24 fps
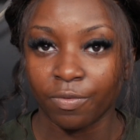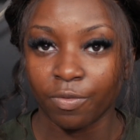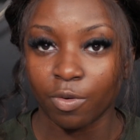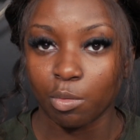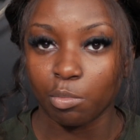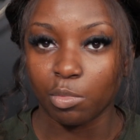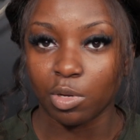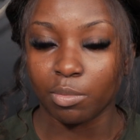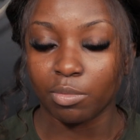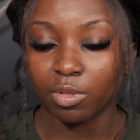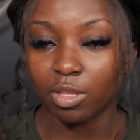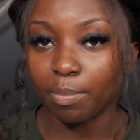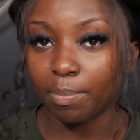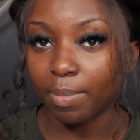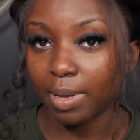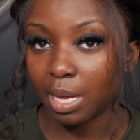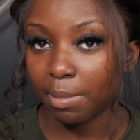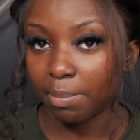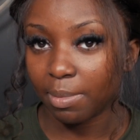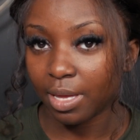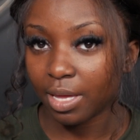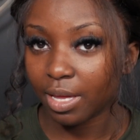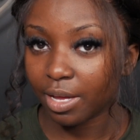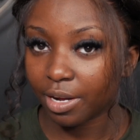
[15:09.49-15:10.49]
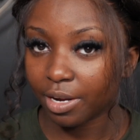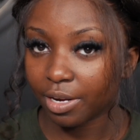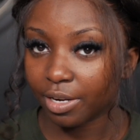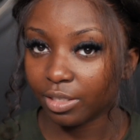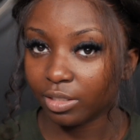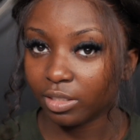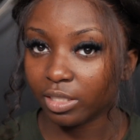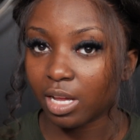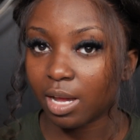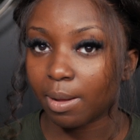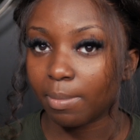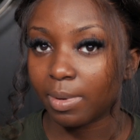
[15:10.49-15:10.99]
forming the baby
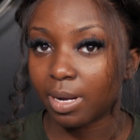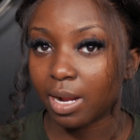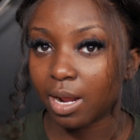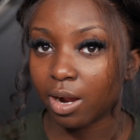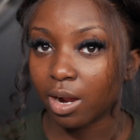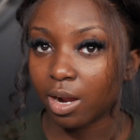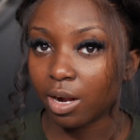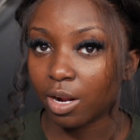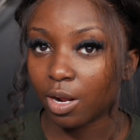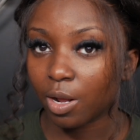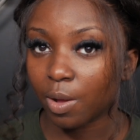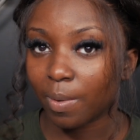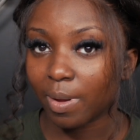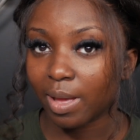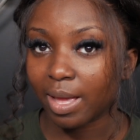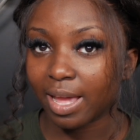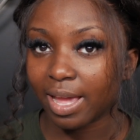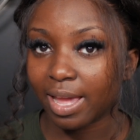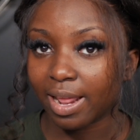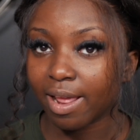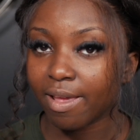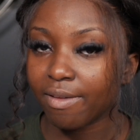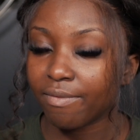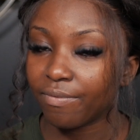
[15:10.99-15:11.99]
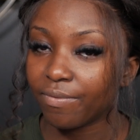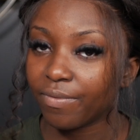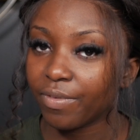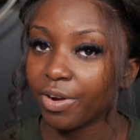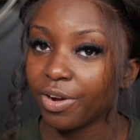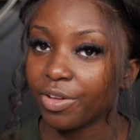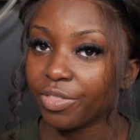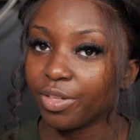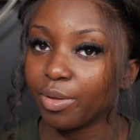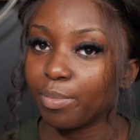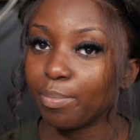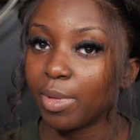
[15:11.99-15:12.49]
hairs, I'm now going to go ahead and
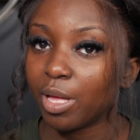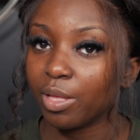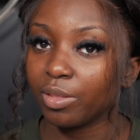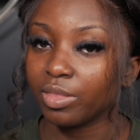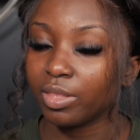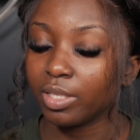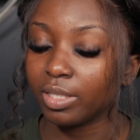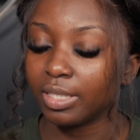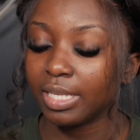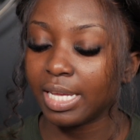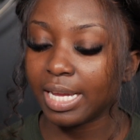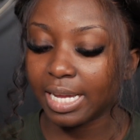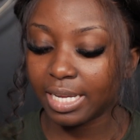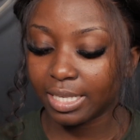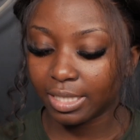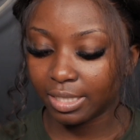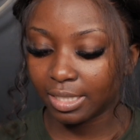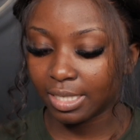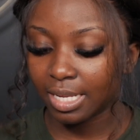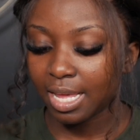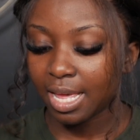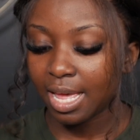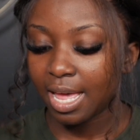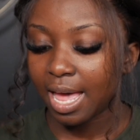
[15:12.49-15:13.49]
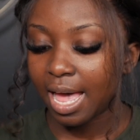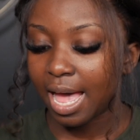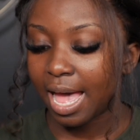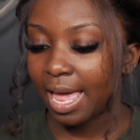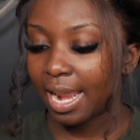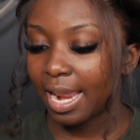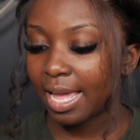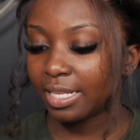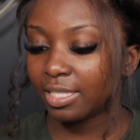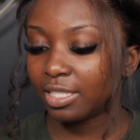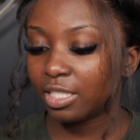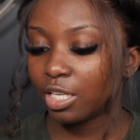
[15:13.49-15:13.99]
further melt the lace.
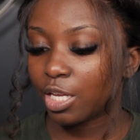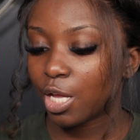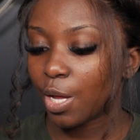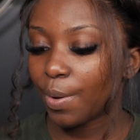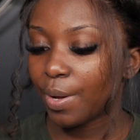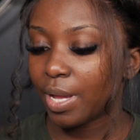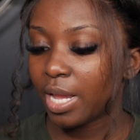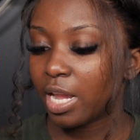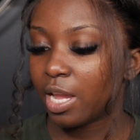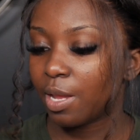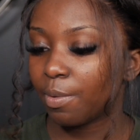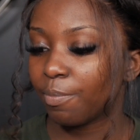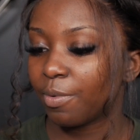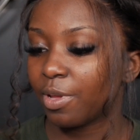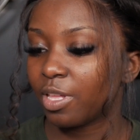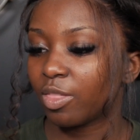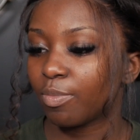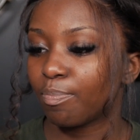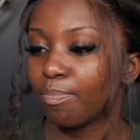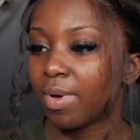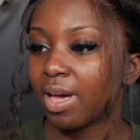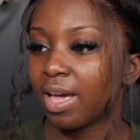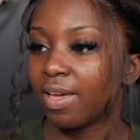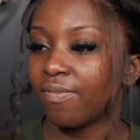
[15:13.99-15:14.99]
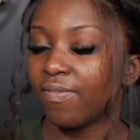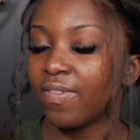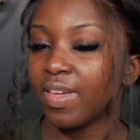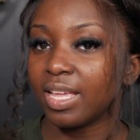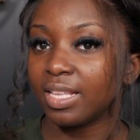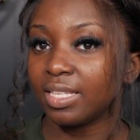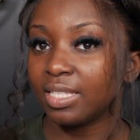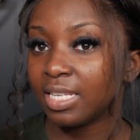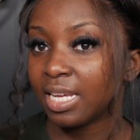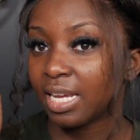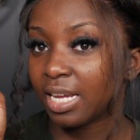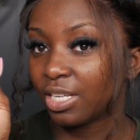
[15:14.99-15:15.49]
I like to go in with my
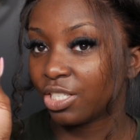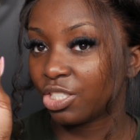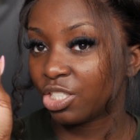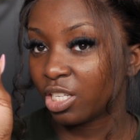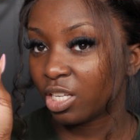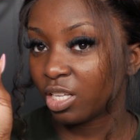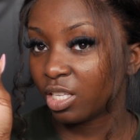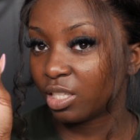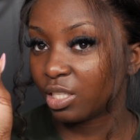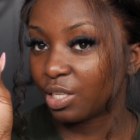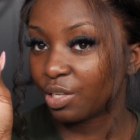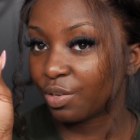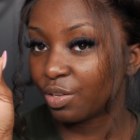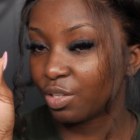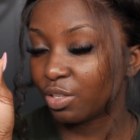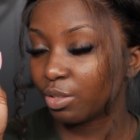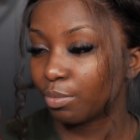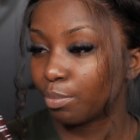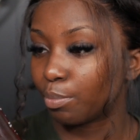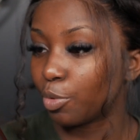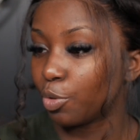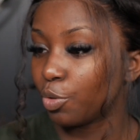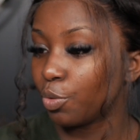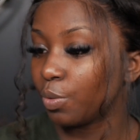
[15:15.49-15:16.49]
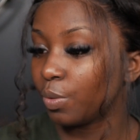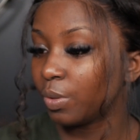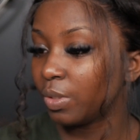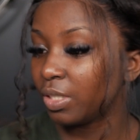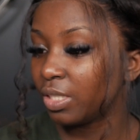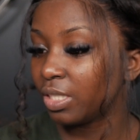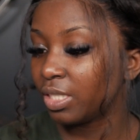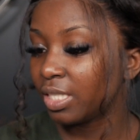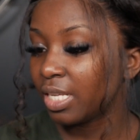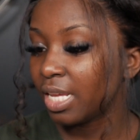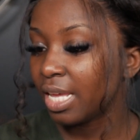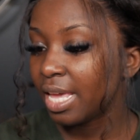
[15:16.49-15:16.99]
Fantasia Liquid
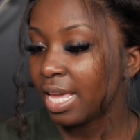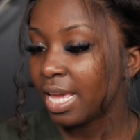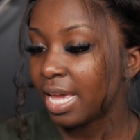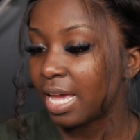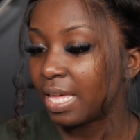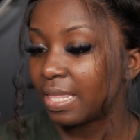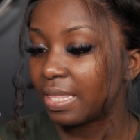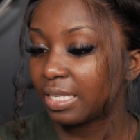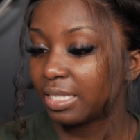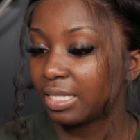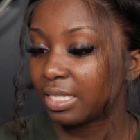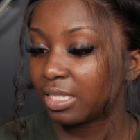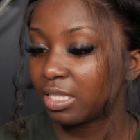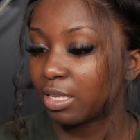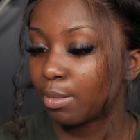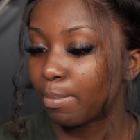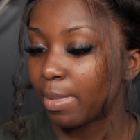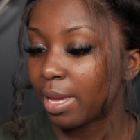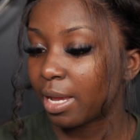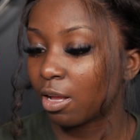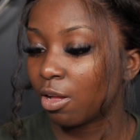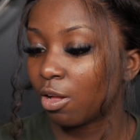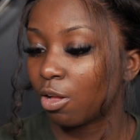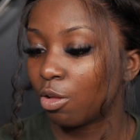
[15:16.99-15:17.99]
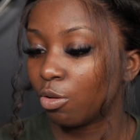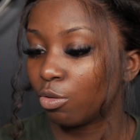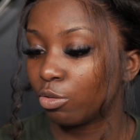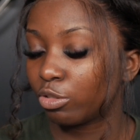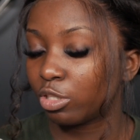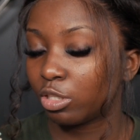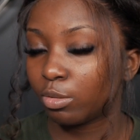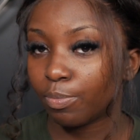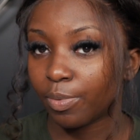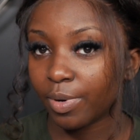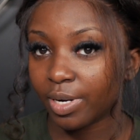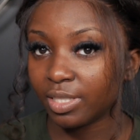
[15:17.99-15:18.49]
Mousse, and this is the Mega Hold
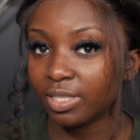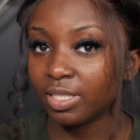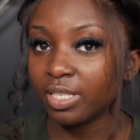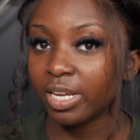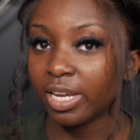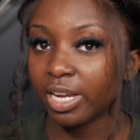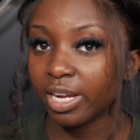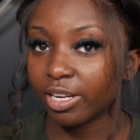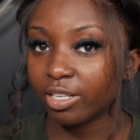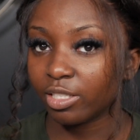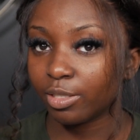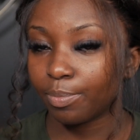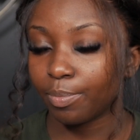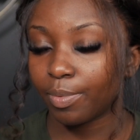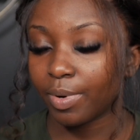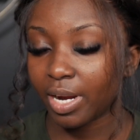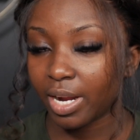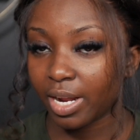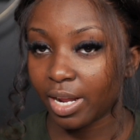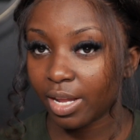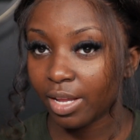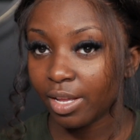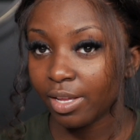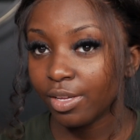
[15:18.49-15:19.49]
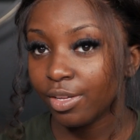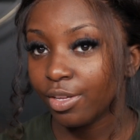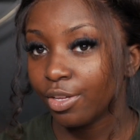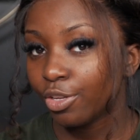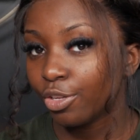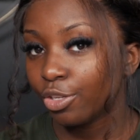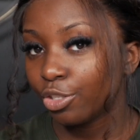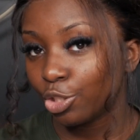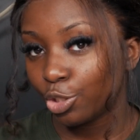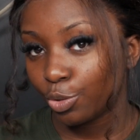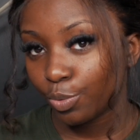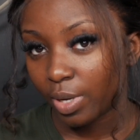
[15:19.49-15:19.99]
Spritz Hairspray.
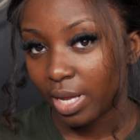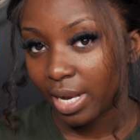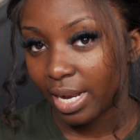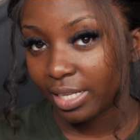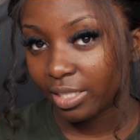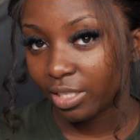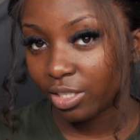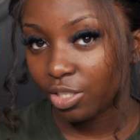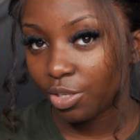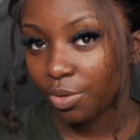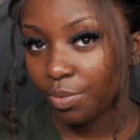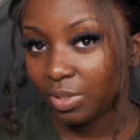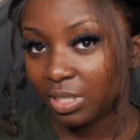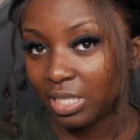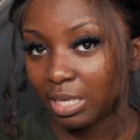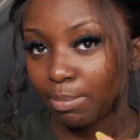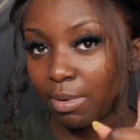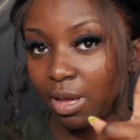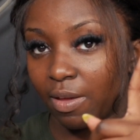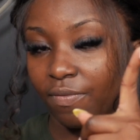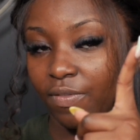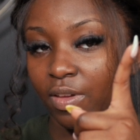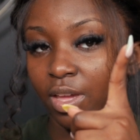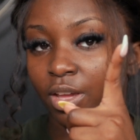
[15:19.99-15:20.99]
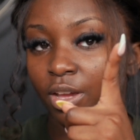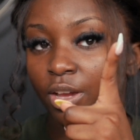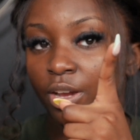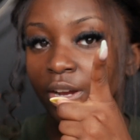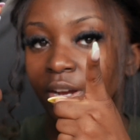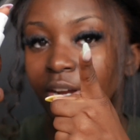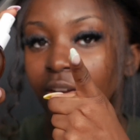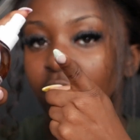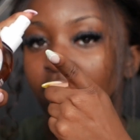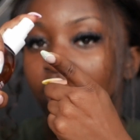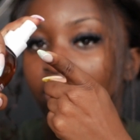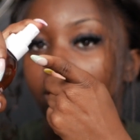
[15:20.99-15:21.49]
So what I like to do is take my
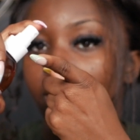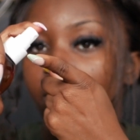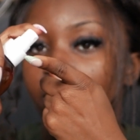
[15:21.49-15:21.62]
finger